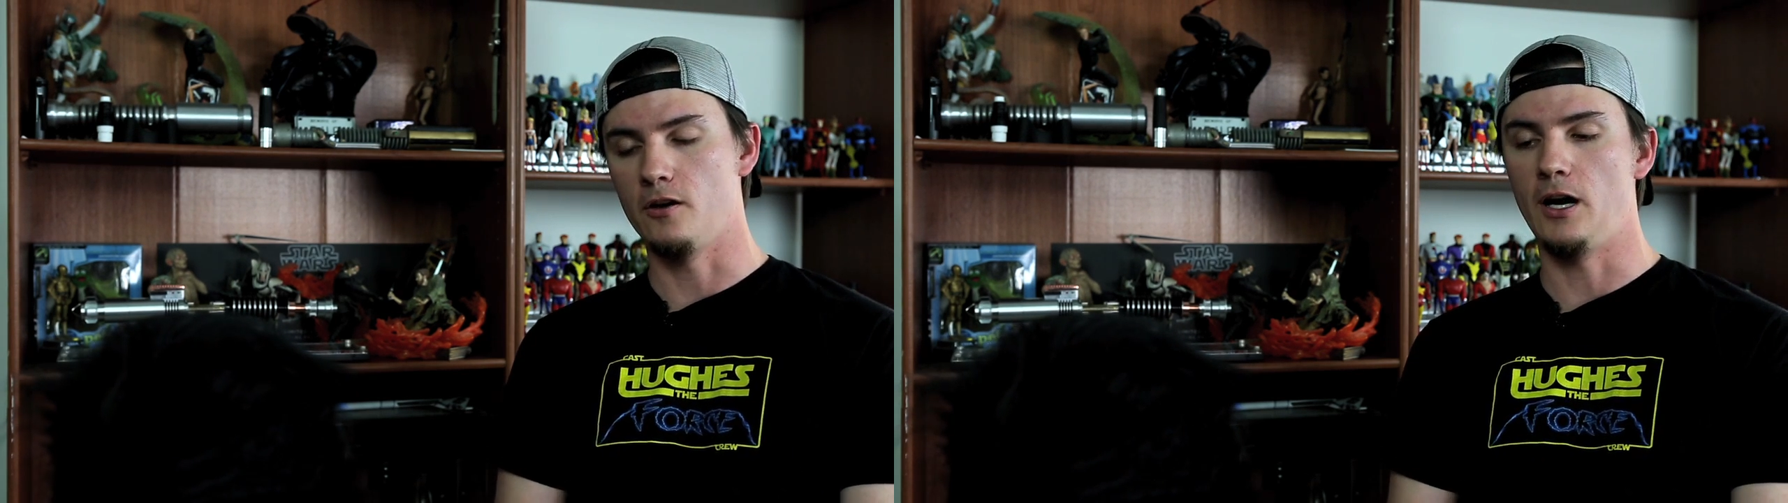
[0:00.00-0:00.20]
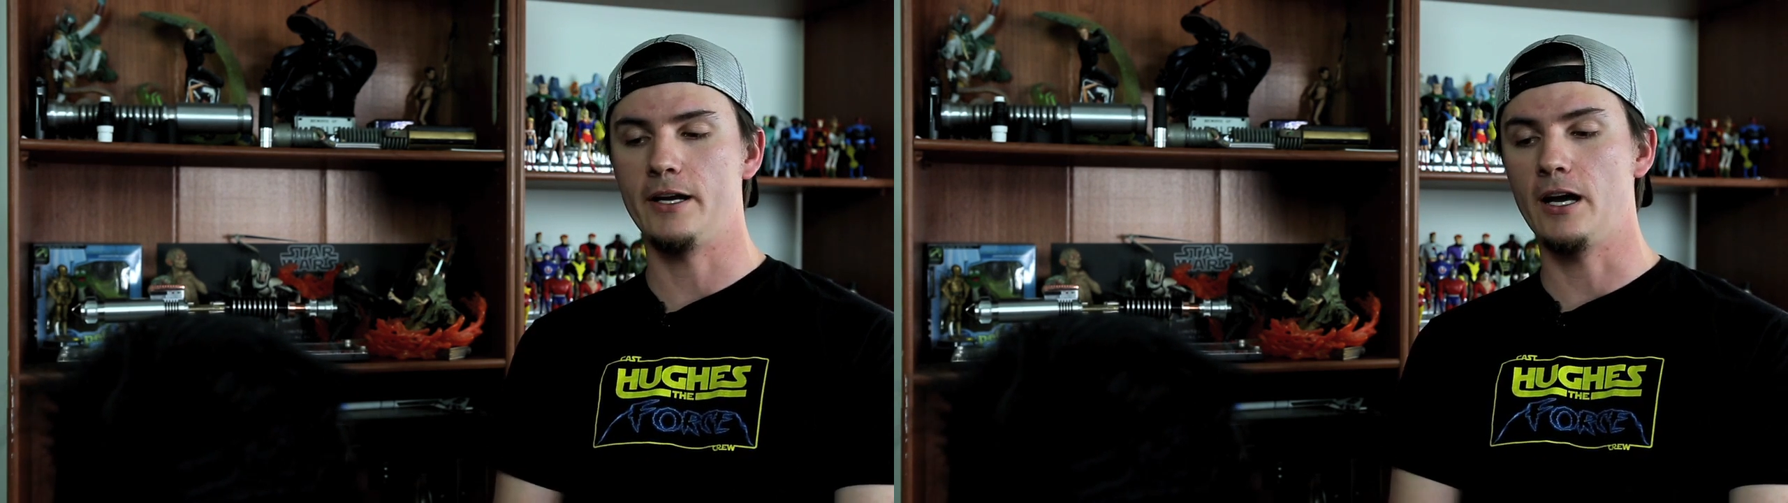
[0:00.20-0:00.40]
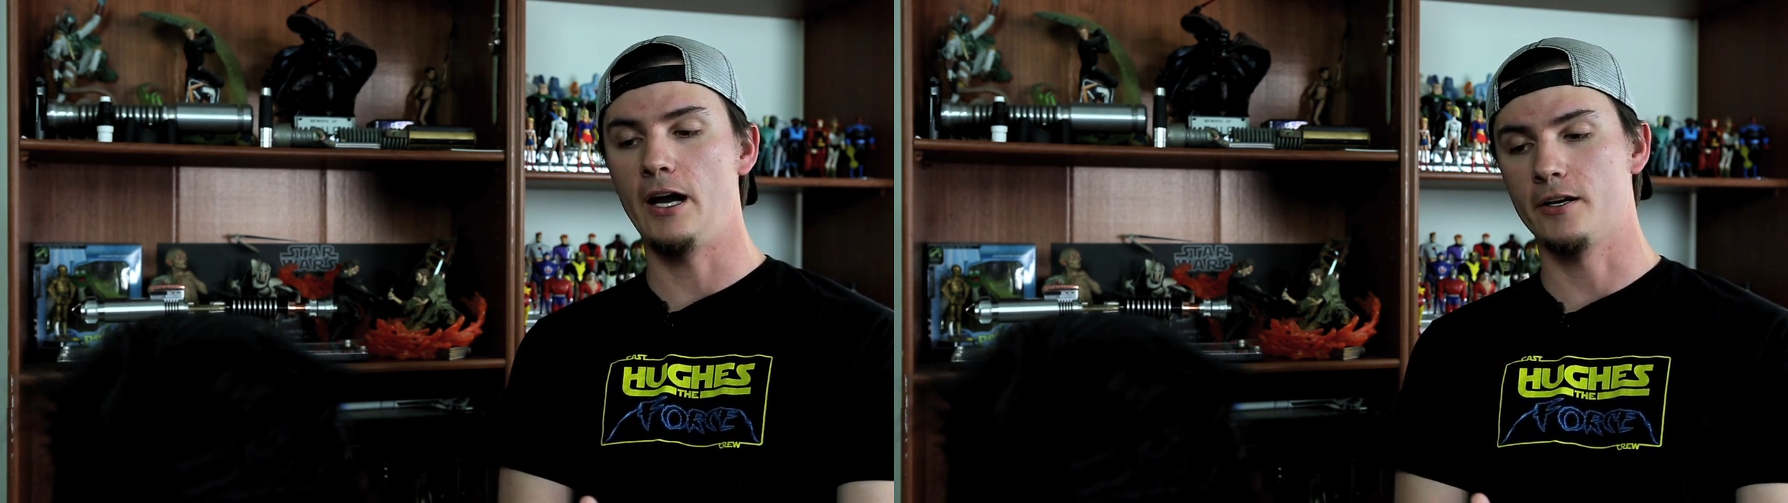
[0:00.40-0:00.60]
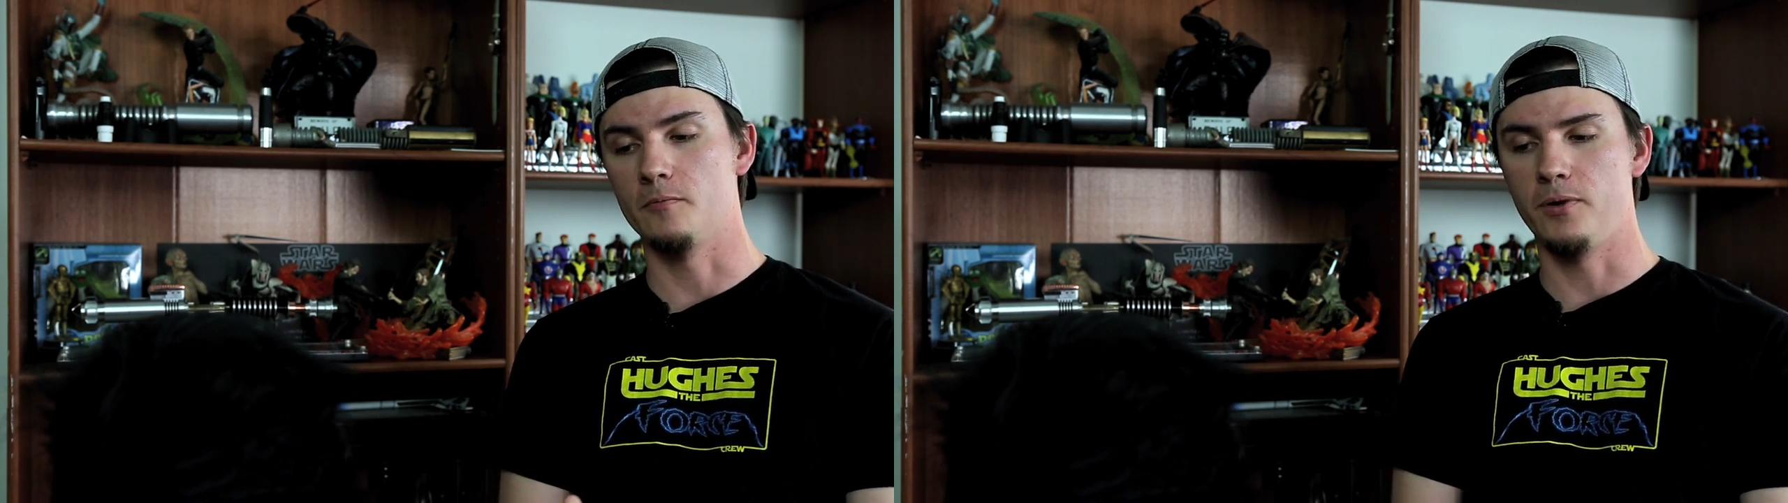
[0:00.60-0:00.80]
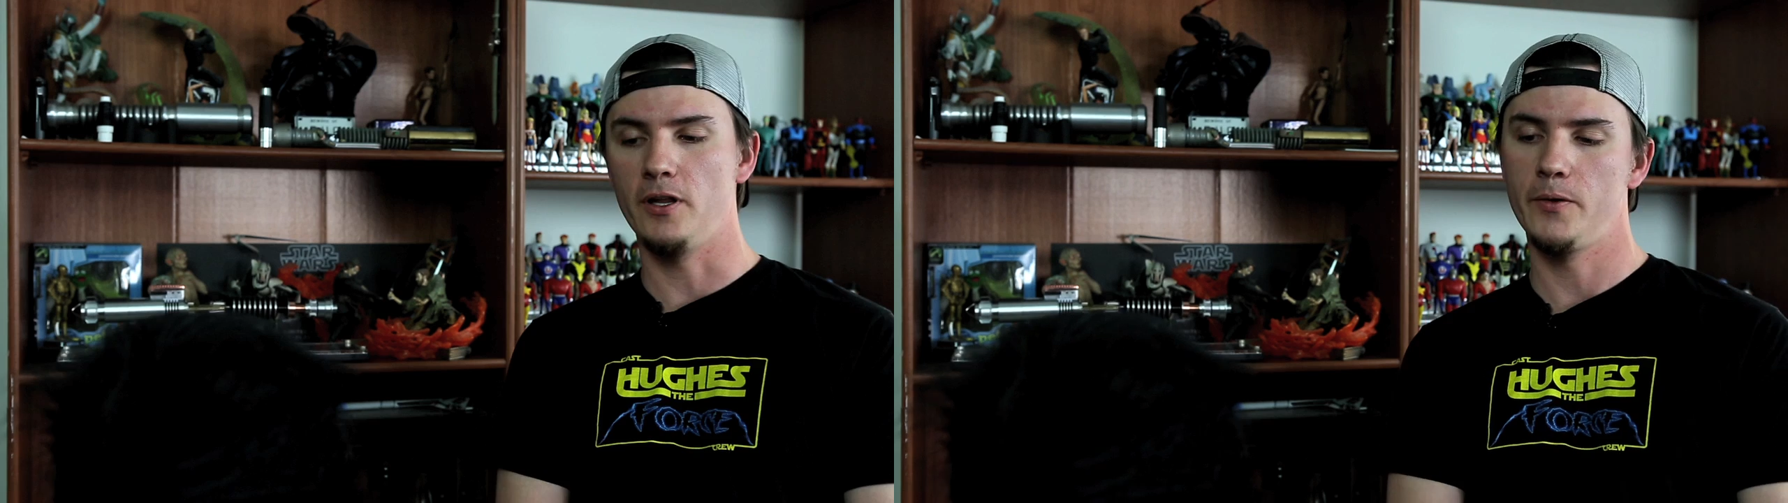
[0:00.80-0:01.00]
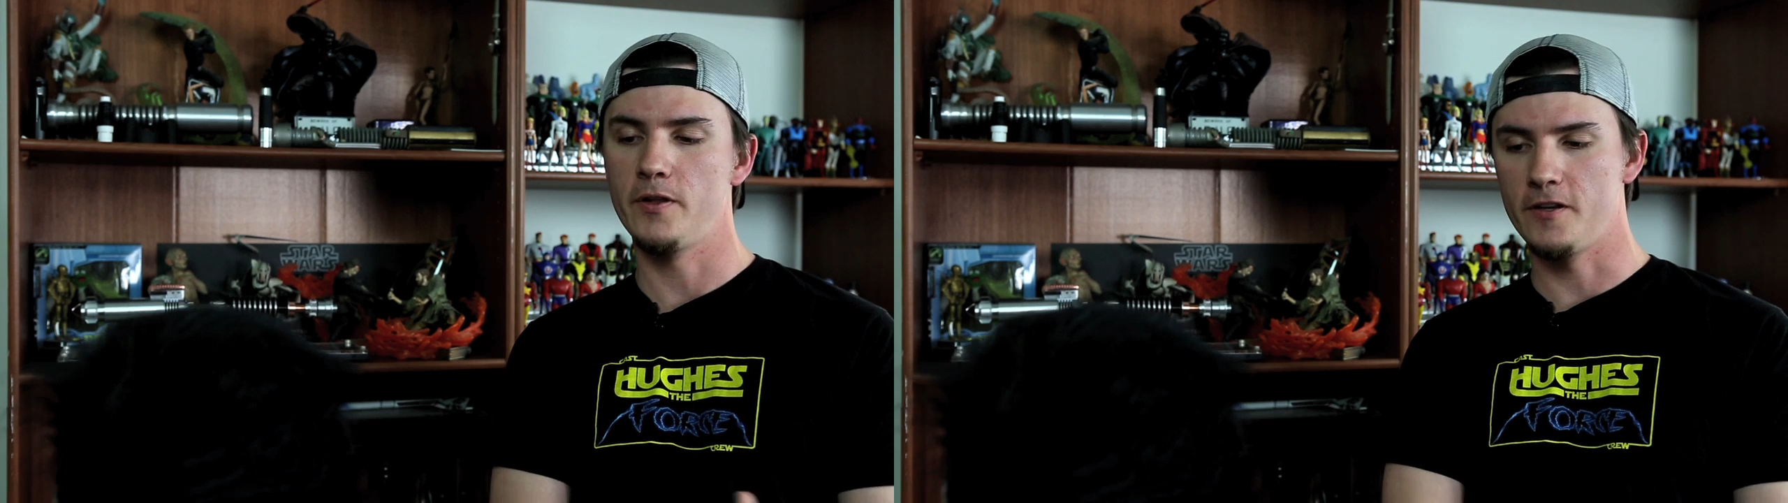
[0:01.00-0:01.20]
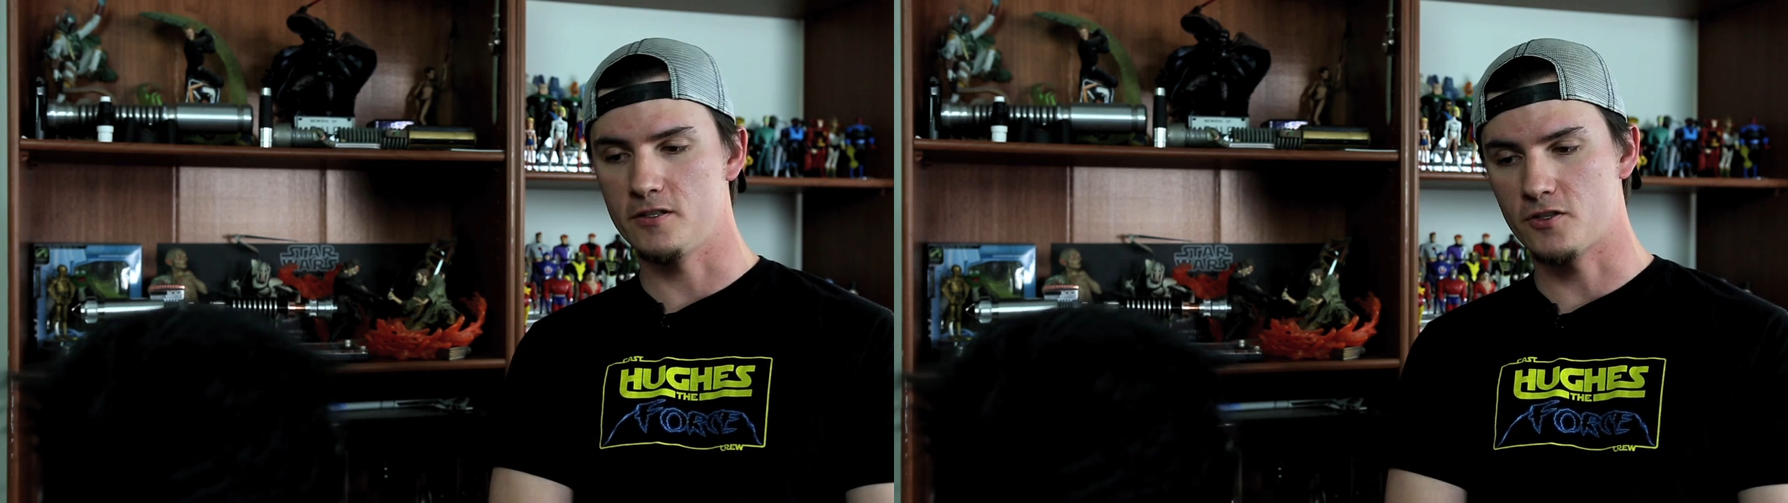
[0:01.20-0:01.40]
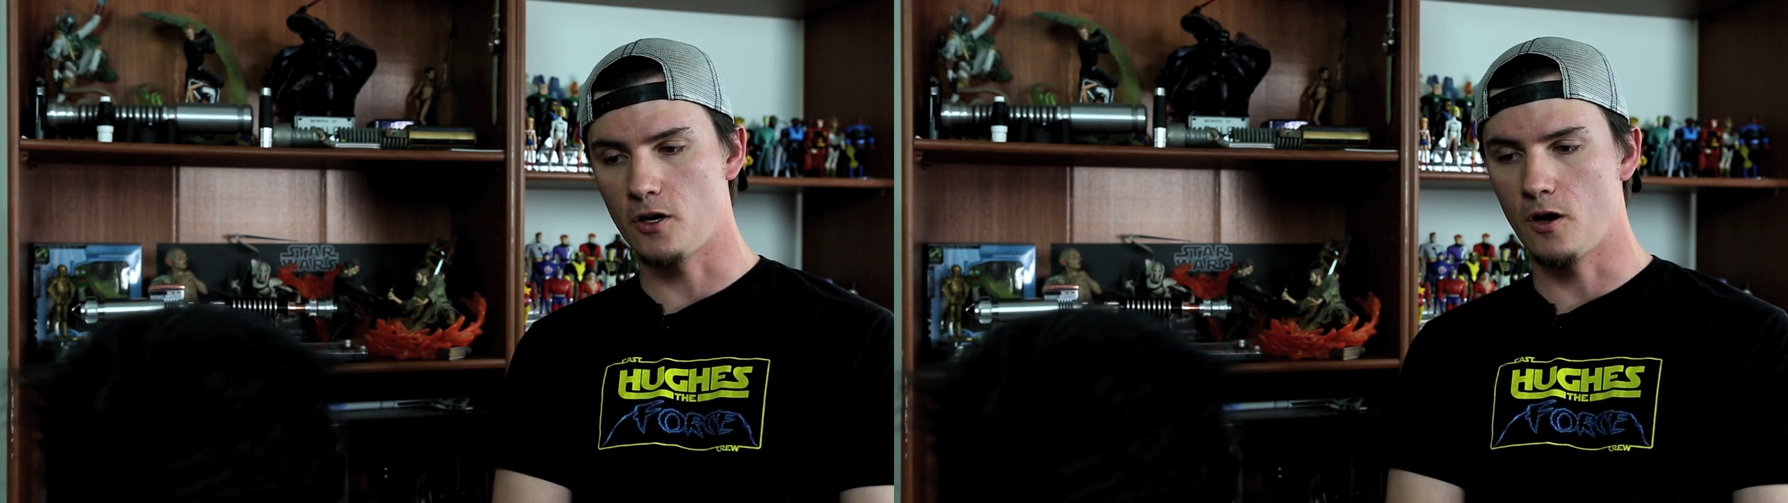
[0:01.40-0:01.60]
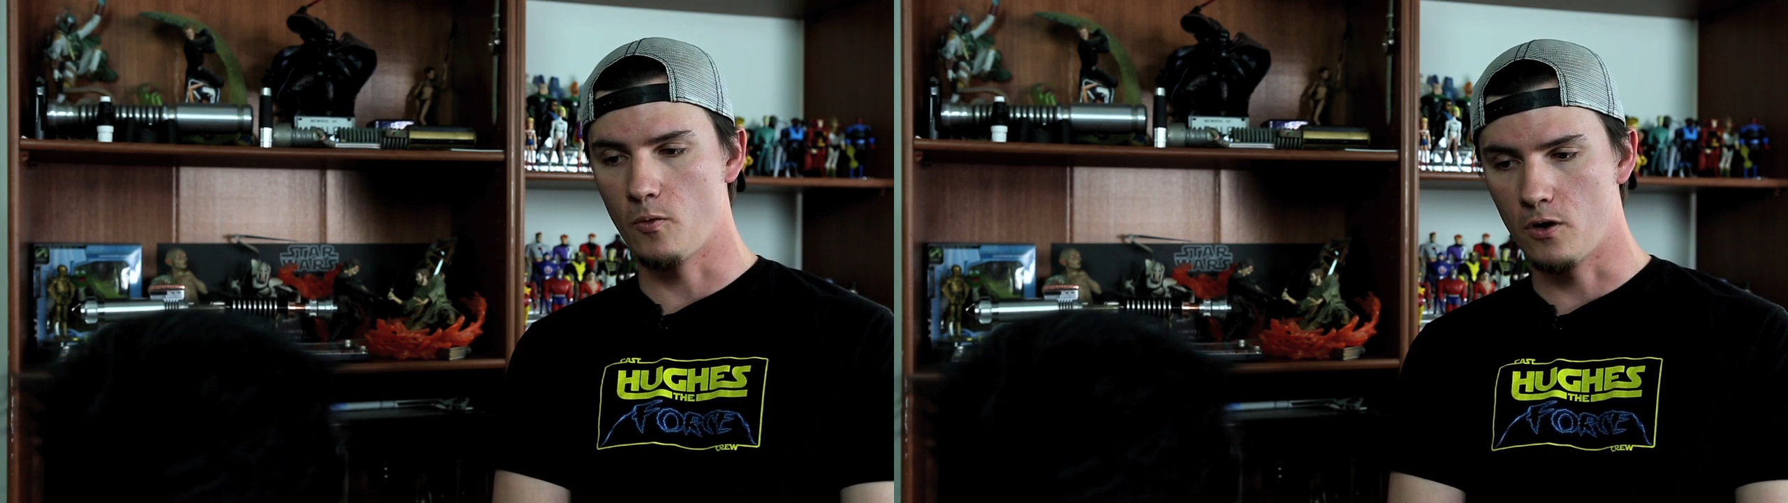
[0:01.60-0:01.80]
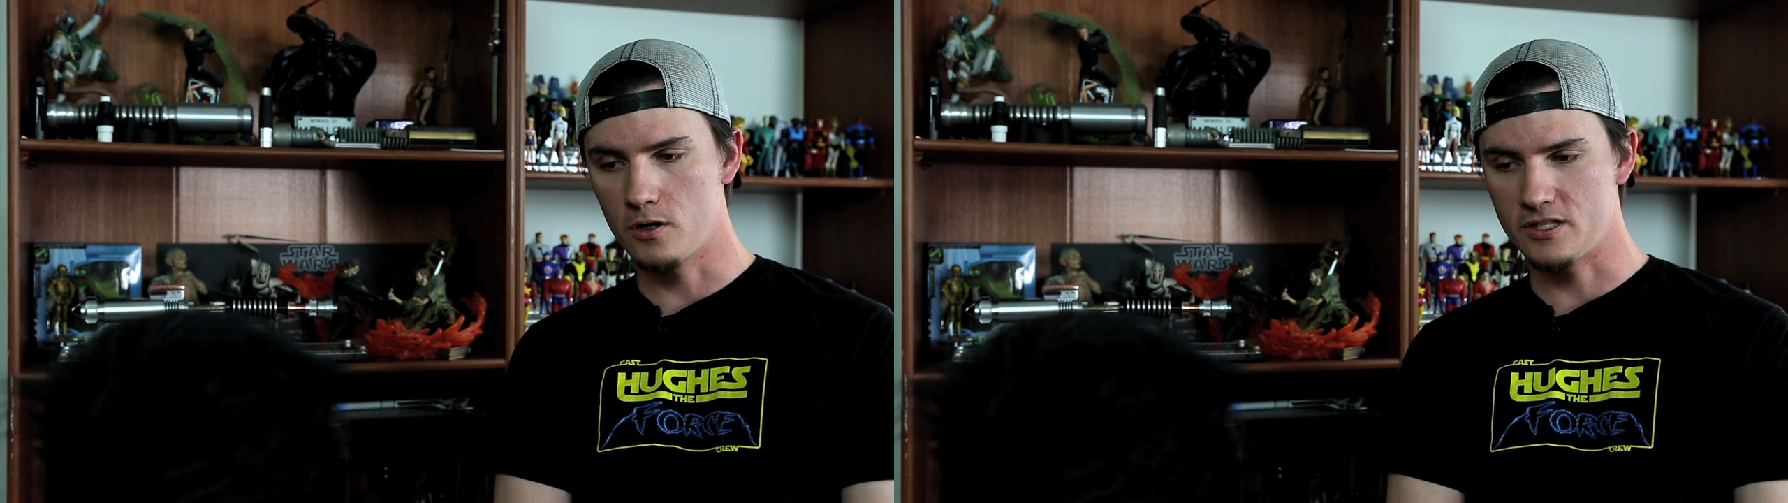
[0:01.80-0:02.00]
I could play within Star
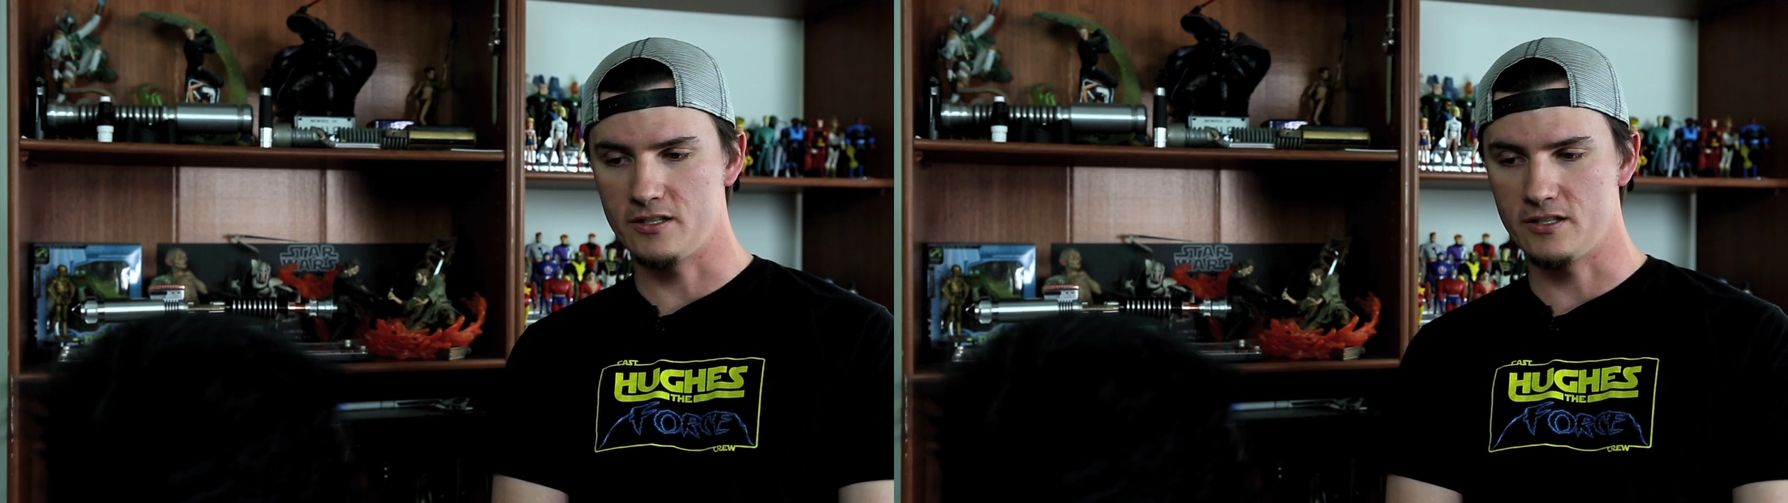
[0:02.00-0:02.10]
Wars